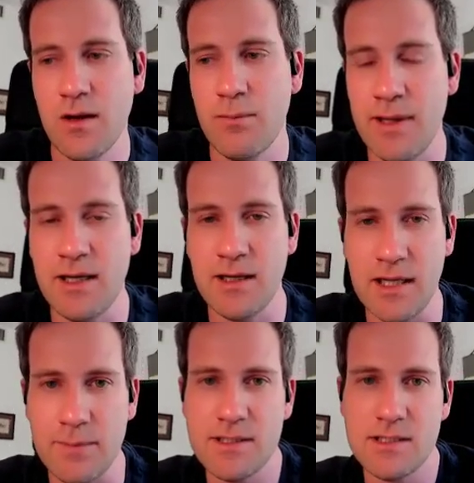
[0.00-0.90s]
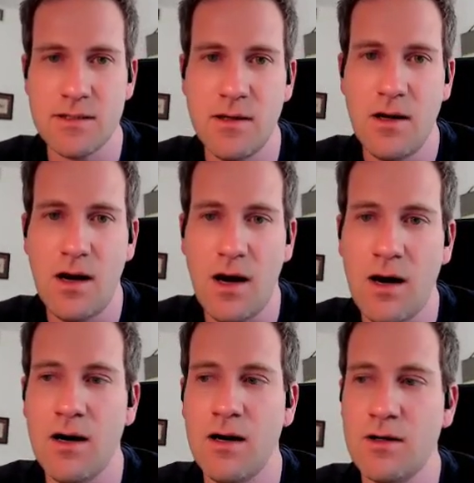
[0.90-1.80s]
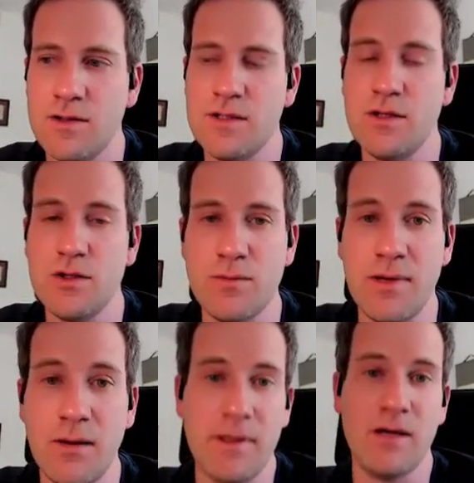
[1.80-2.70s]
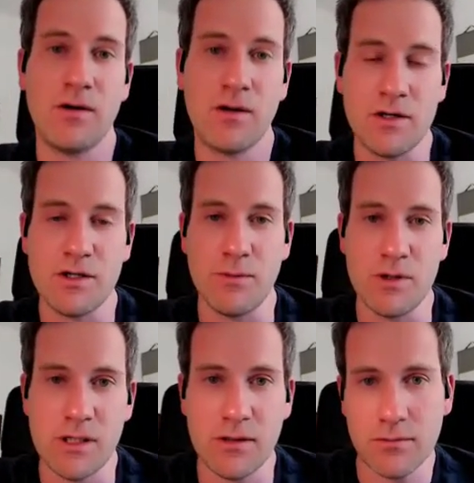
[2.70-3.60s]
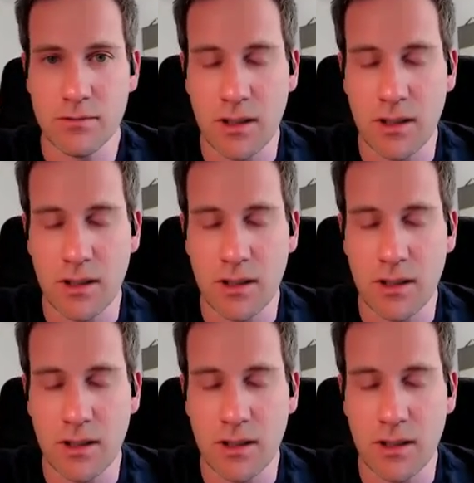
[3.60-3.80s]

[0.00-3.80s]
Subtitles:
big leaps are considered to be a bigger contribution.